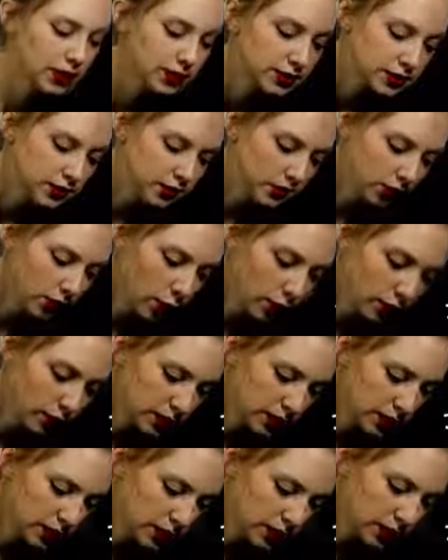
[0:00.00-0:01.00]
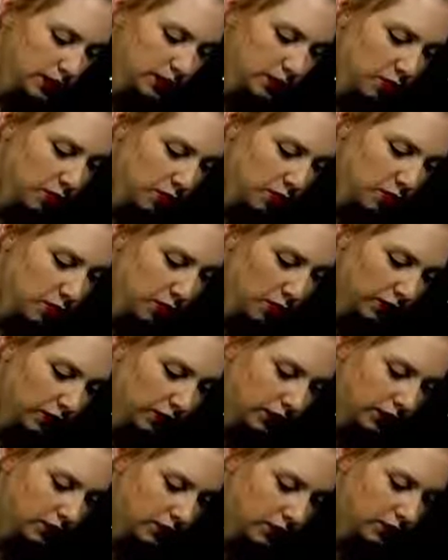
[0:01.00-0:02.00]
So this is going to be
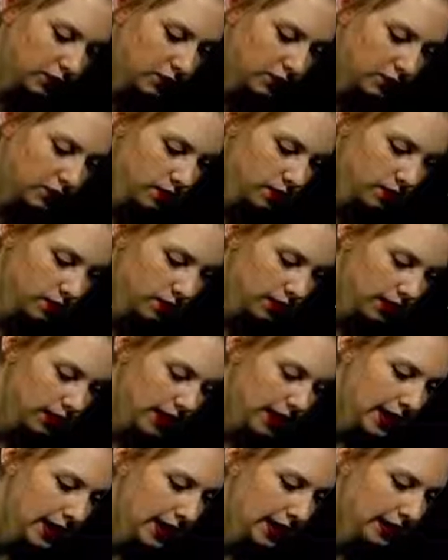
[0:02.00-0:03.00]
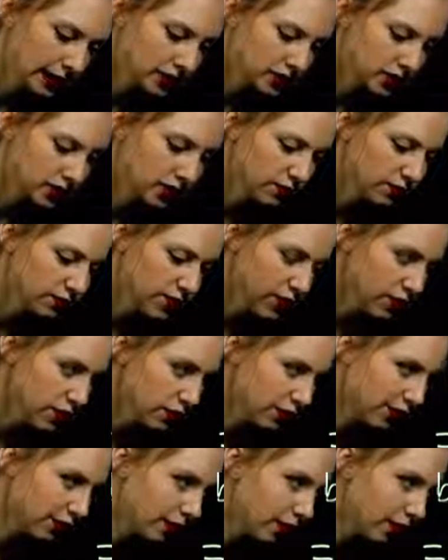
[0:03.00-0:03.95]
equivalent to 8x to the fifth.